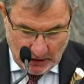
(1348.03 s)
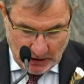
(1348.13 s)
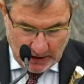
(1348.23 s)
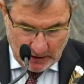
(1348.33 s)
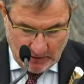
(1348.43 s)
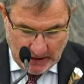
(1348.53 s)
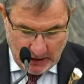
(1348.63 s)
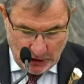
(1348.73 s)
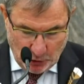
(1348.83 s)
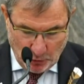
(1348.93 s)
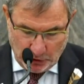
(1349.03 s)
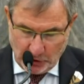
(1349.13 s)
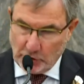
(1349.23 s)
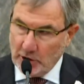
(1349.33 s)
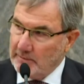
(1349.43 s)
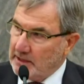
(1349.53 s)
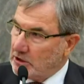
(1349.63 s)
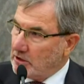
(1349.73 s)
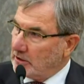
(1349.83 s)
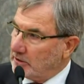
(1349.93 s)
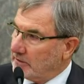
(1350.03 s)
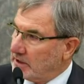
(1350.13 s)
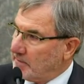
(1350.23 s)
Andy George and Julie McDonald of the